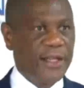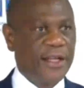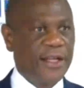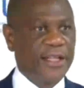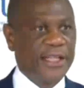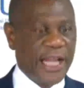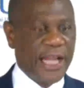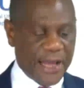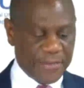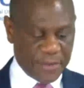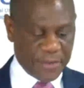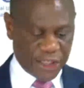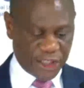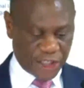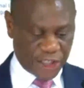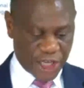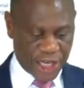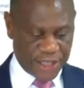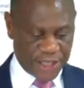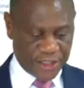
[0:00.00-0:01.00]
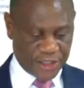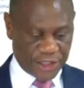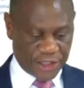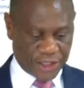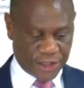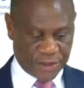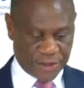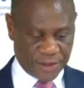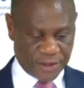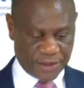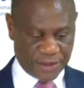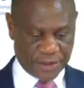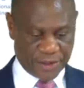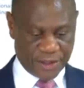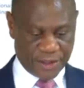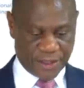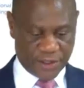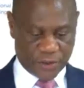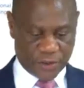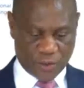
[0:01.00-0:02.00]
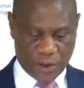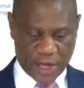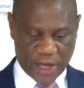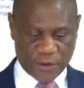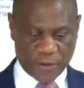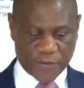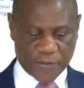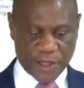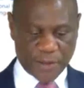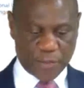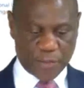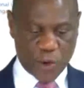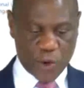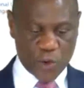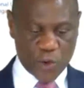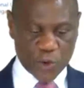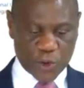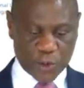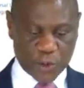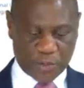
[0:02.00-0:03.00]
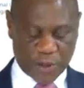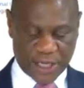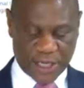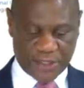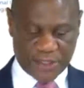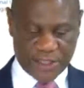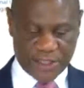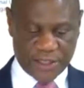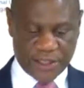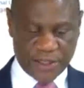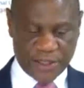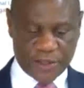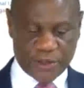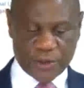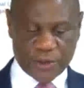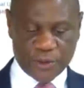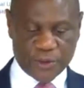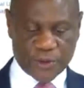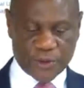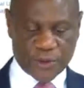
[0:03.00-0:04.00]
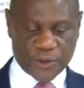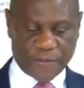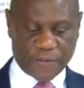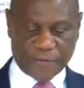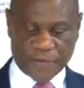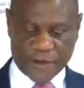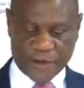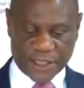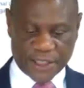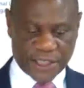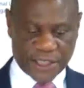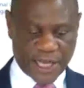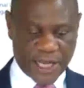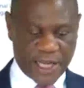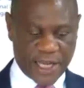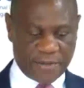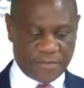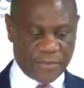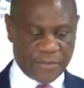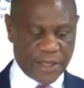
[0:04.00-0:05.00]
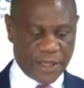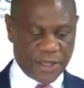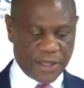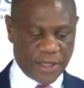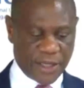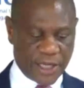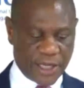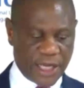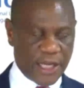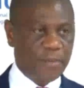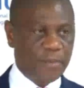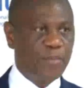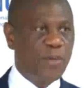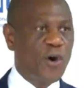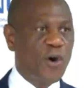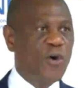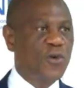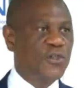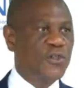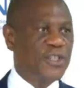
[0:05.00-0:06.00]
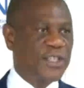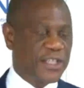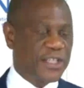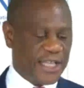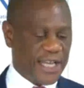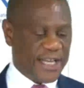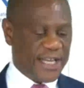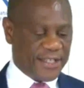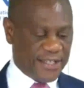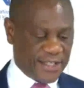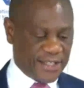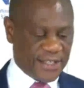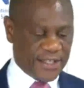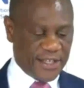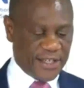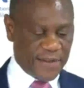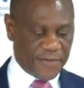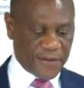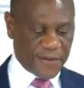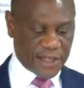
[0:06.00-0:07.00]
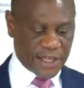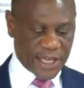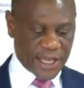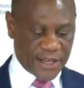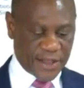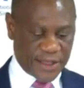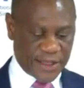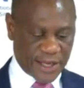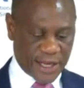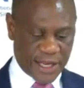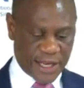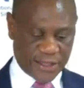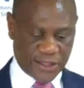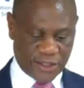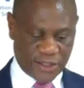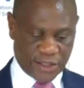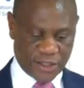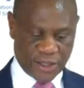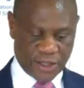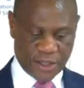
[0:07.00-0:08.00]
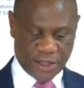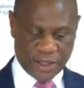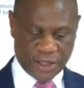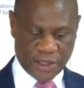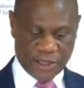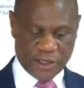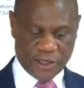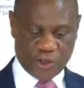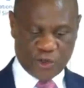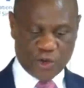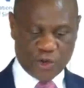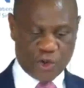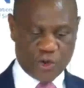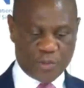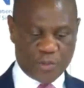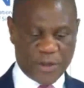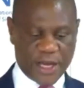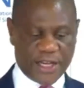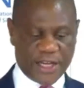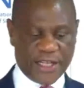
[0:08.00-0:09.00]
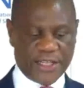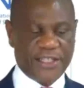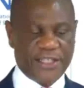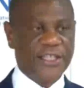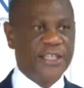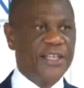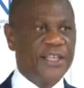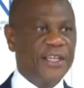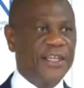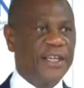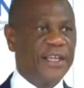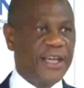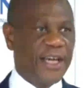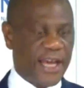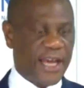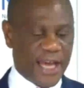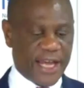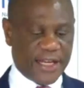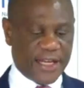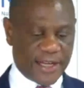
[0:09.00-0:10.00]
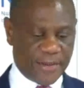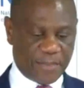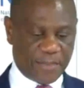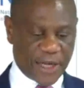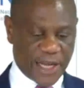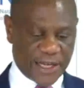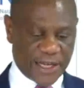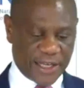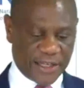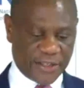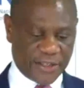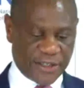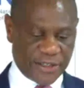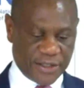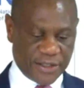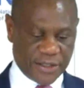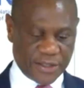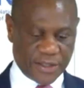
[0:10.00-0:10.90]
Climate change is one of the most pressing issues of our time and poses a significant threat to humanity and the planet.